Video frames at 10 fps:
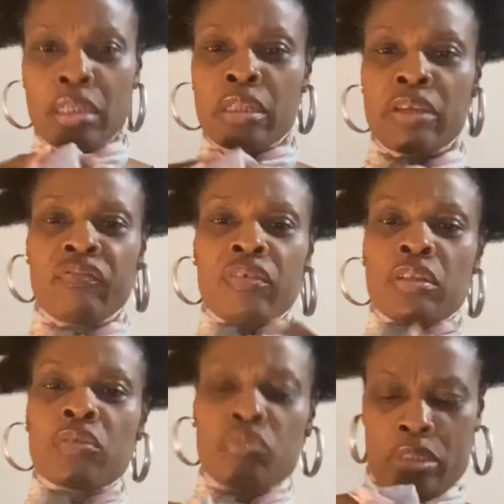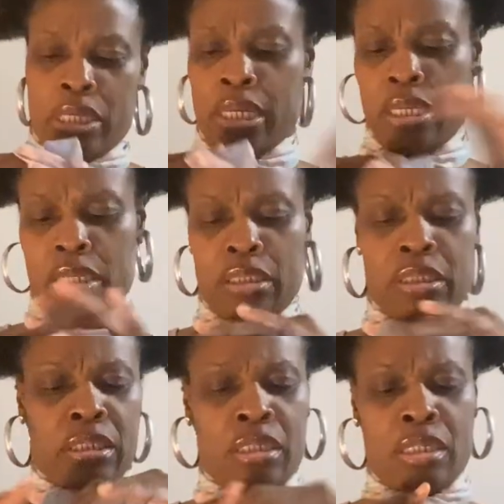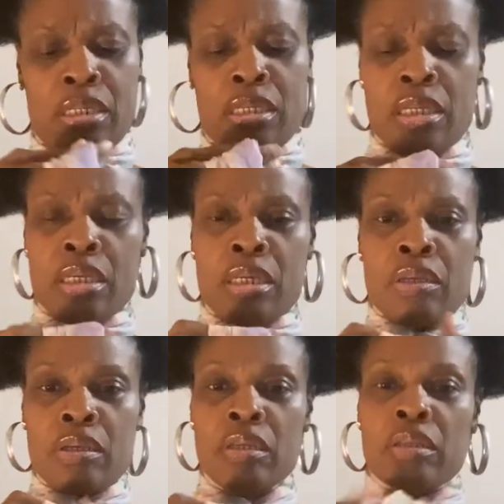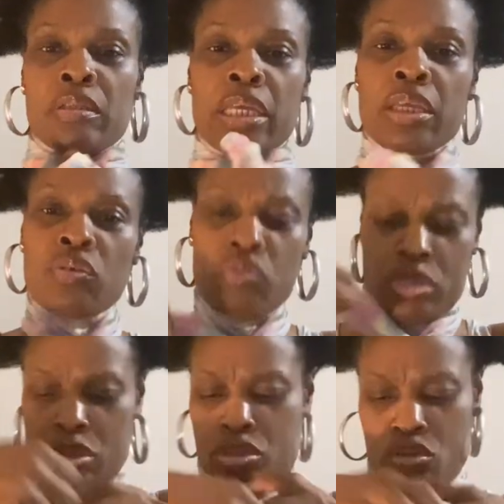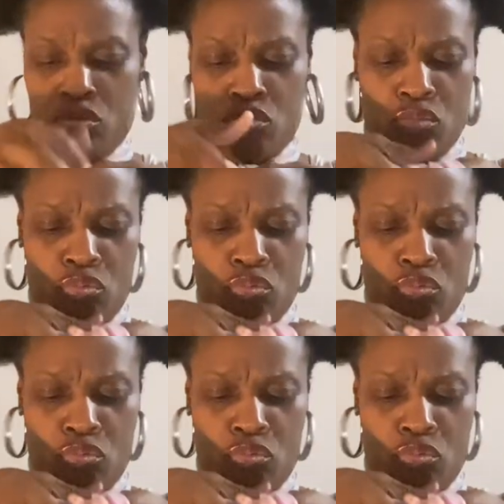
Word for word: Different little things that you can do